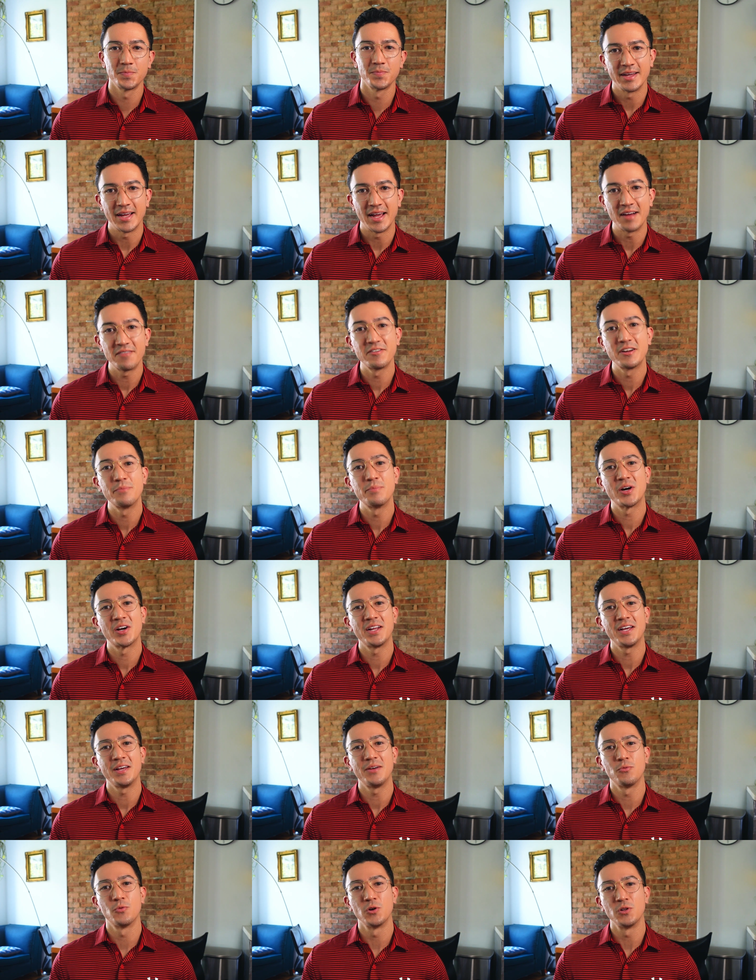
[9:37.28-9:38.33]

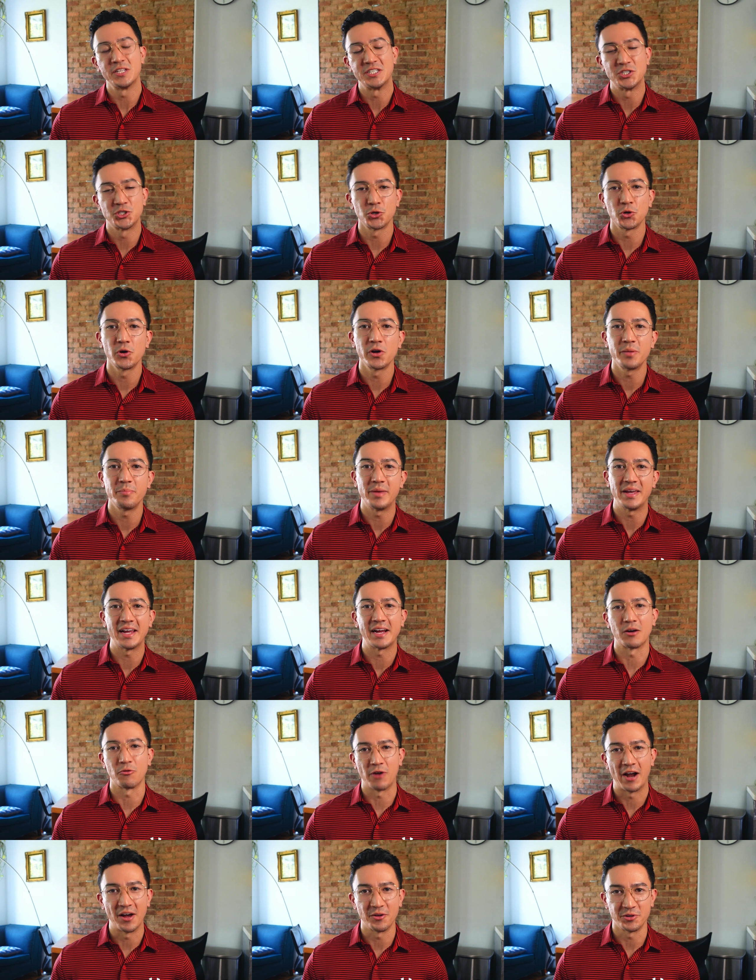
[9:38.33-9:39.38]
everybody will enjoy being
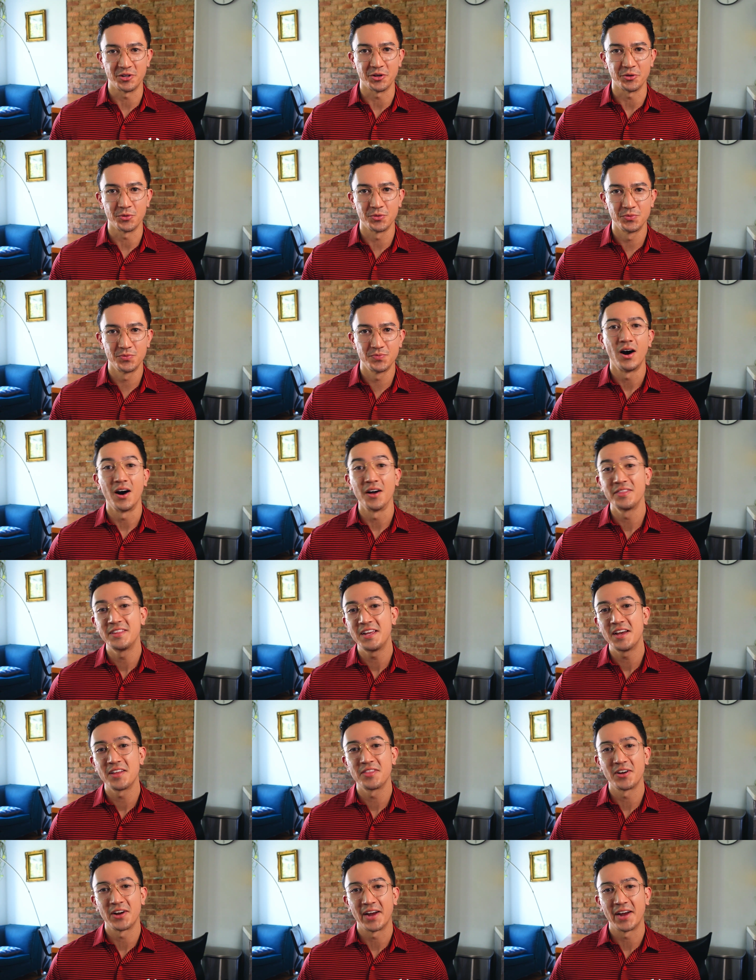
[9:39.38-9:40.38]
around you. On the other